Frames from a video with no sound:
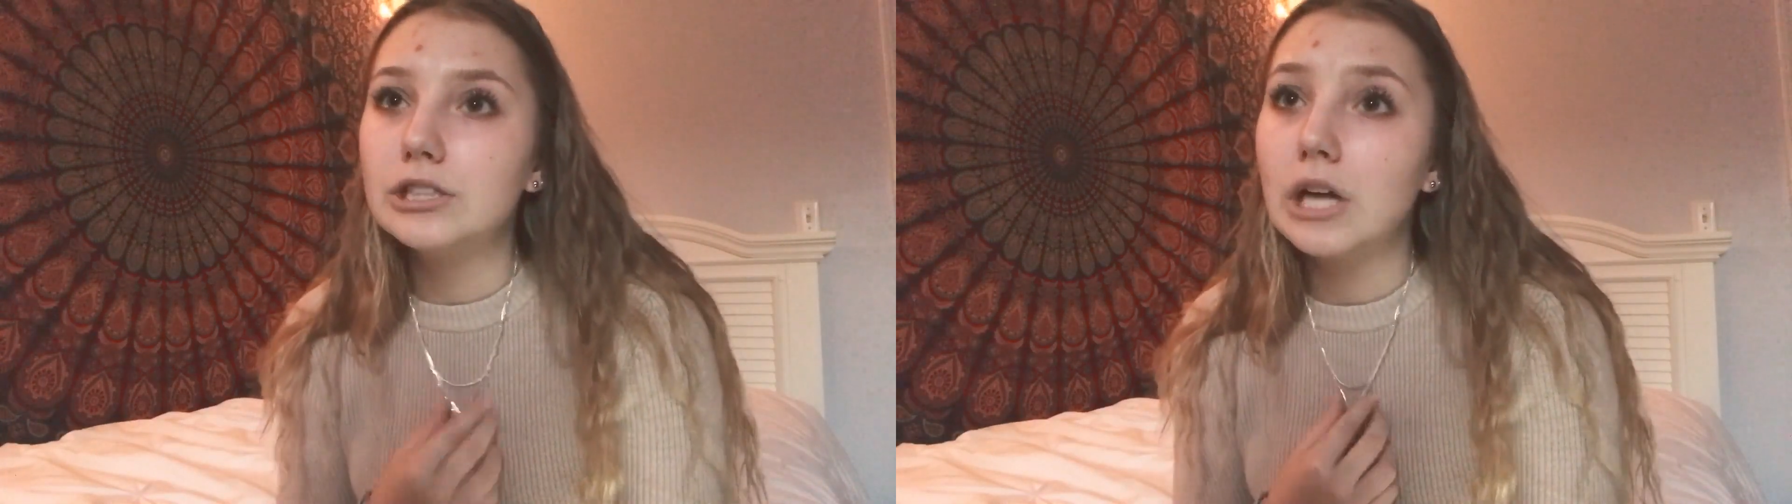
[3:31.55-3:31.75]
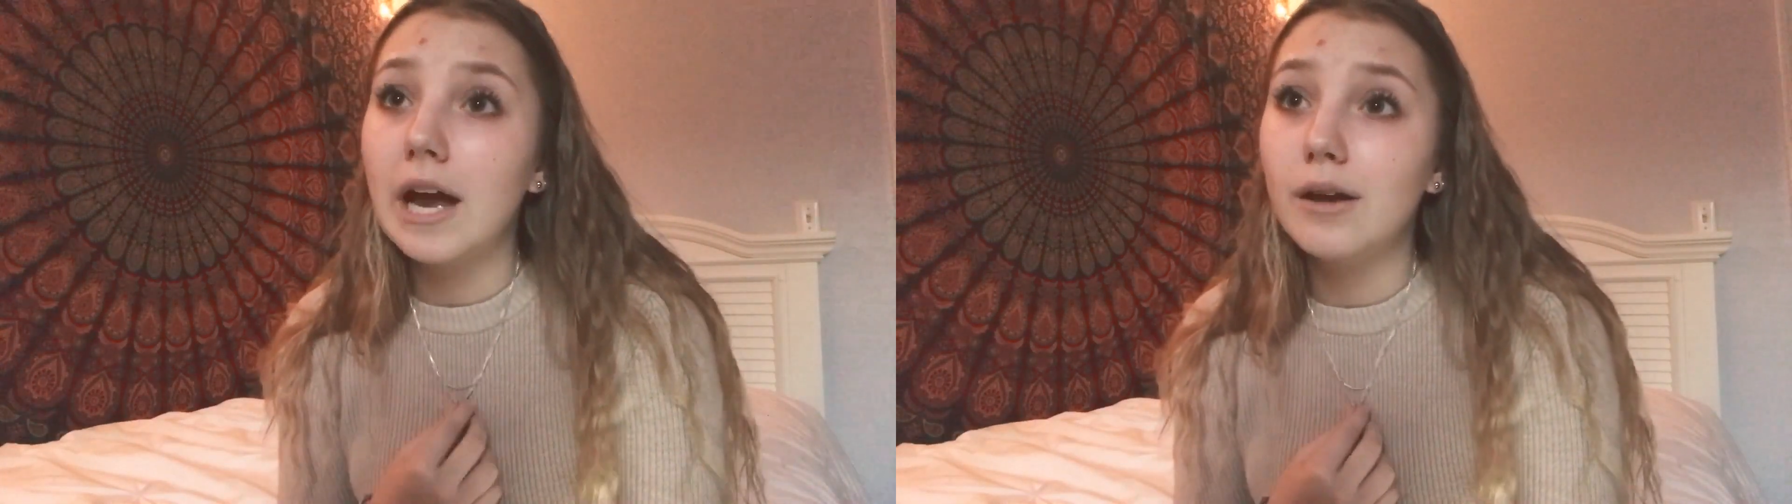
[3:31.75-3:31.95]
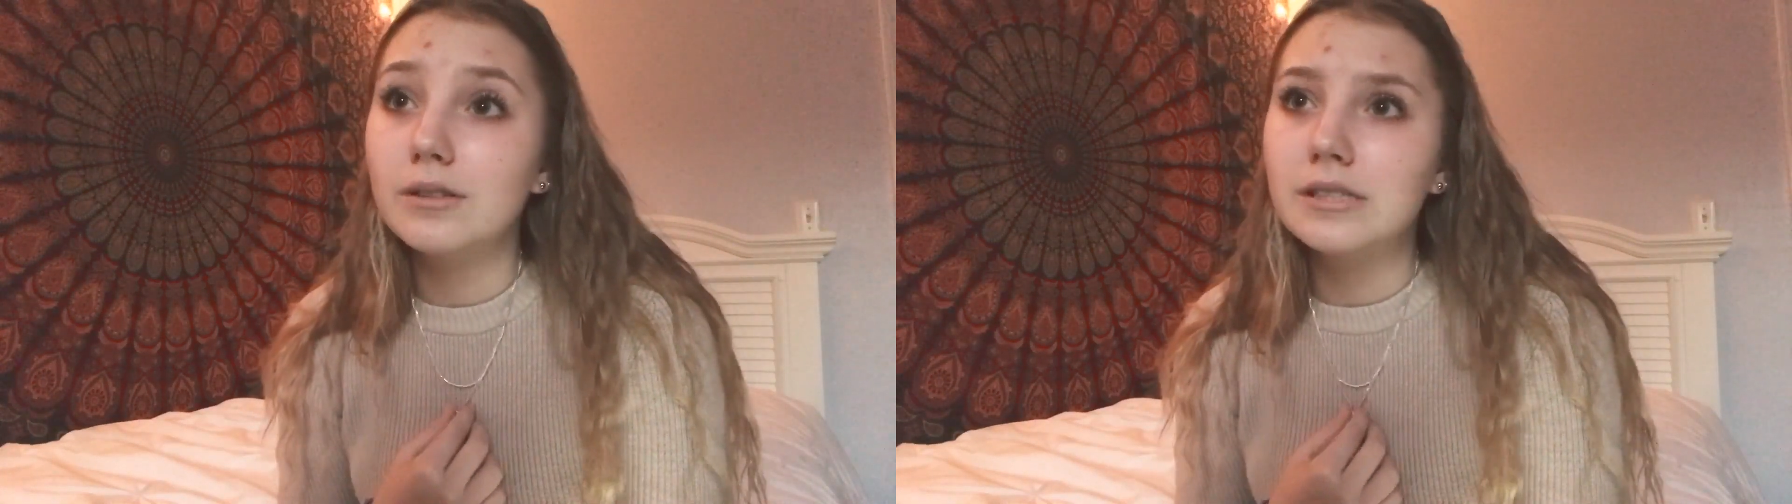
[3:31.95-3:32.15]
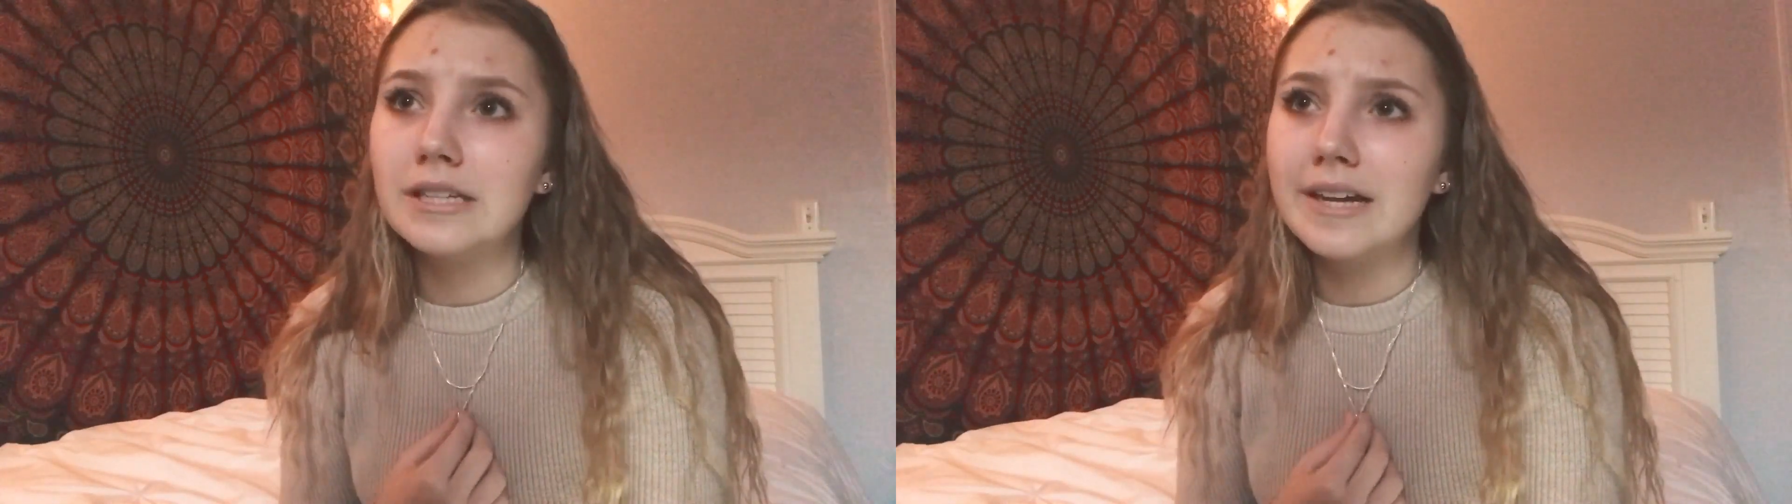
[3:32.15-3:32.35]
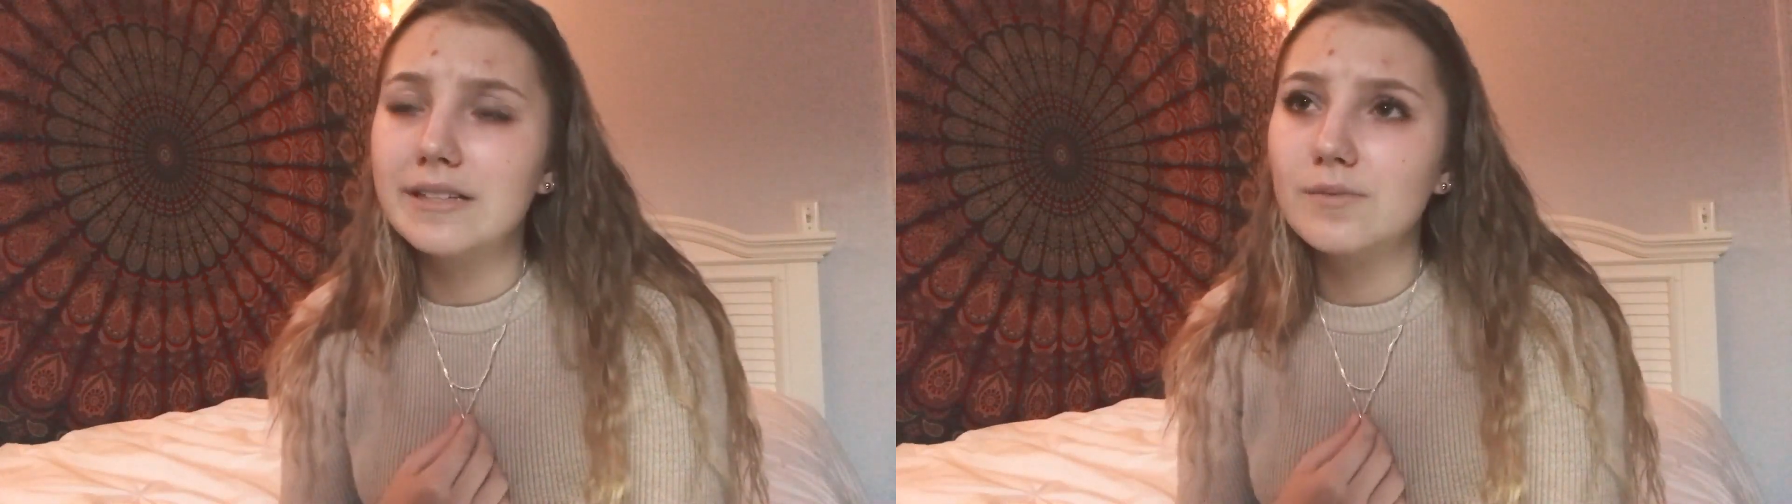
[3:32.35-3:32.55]
child in
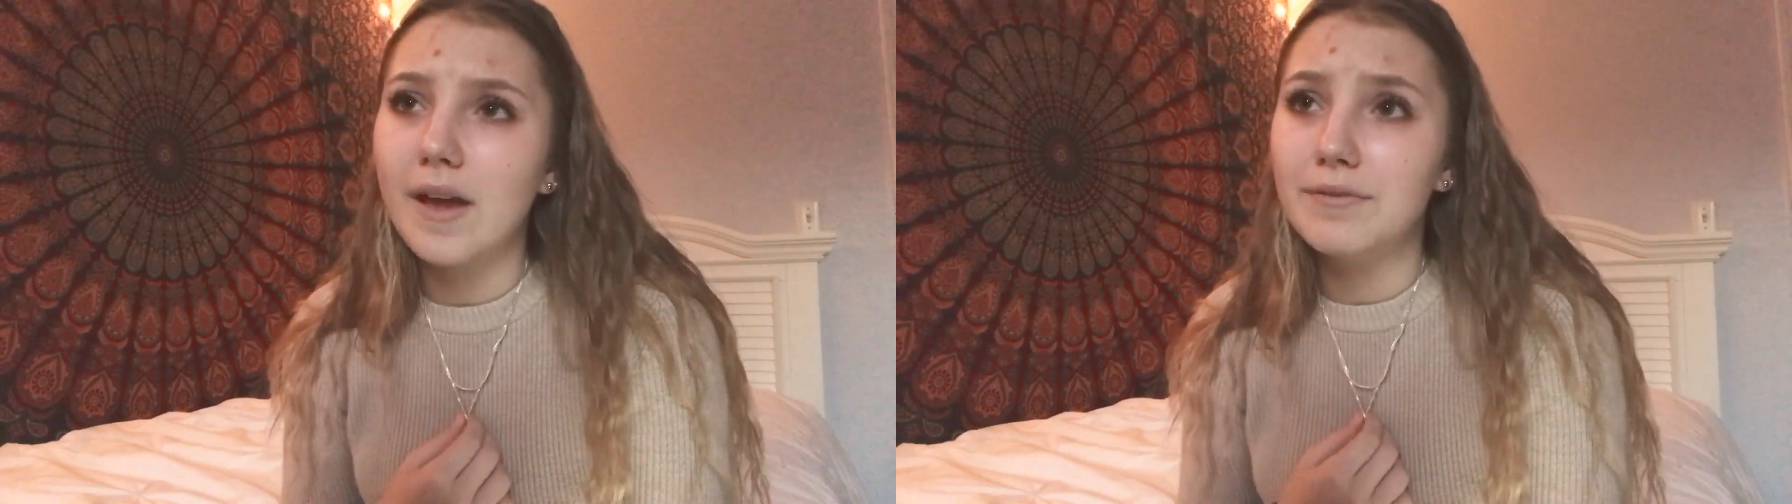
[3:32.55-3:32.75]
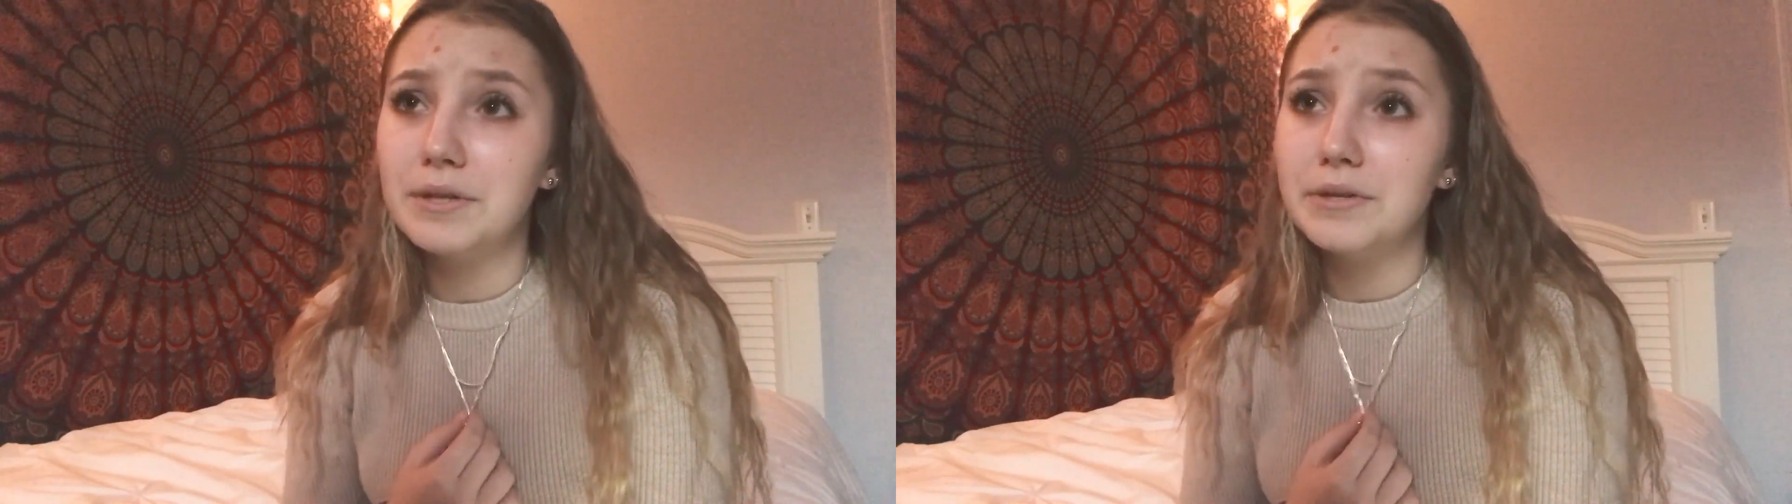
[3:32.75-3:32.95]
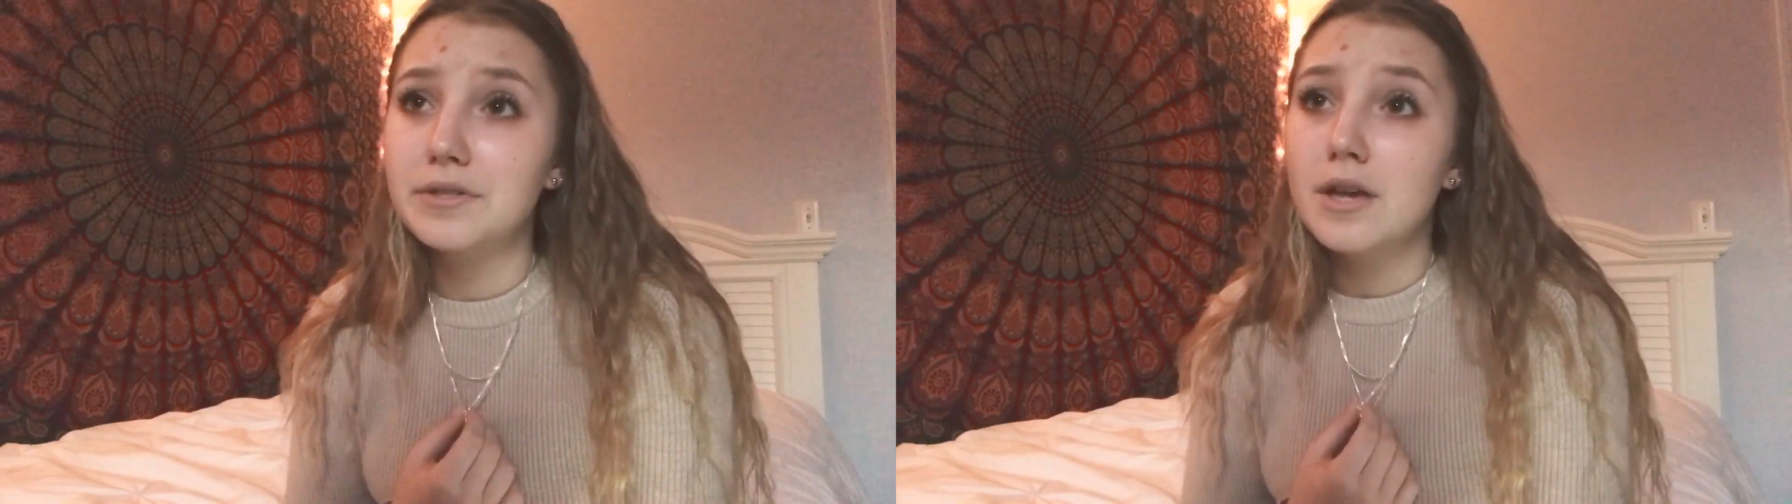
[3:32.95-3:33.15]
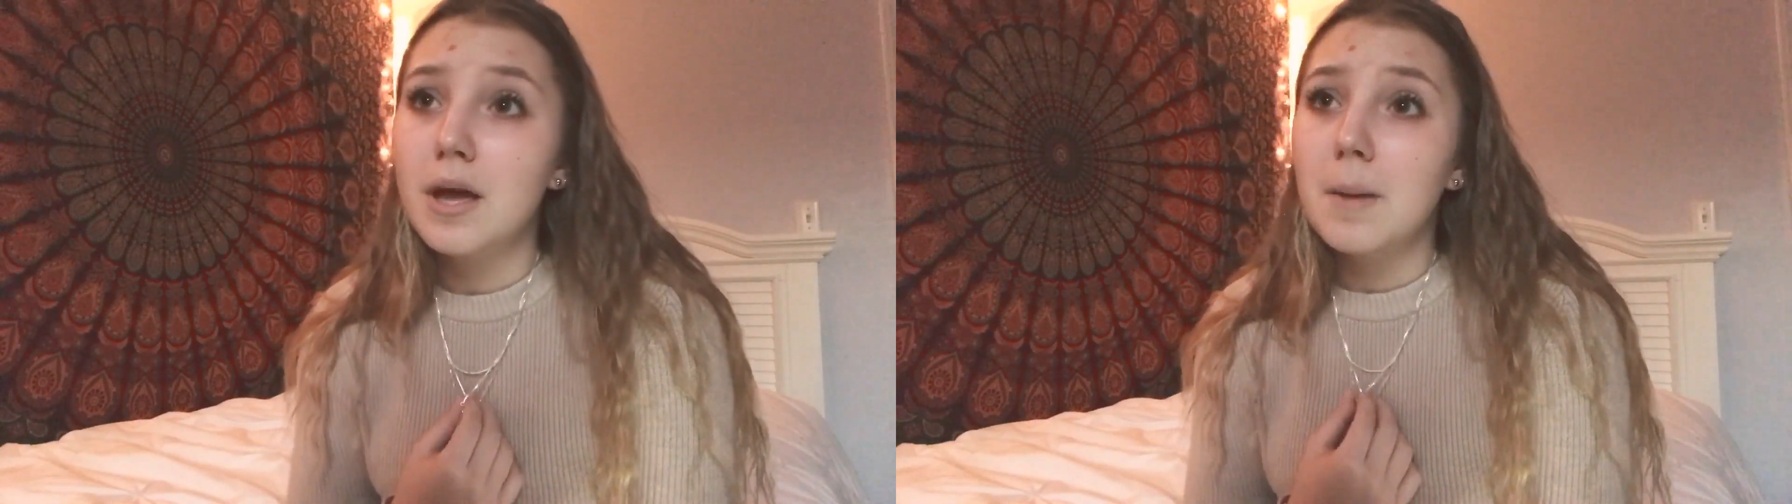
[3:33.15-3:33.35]
the next 5 years,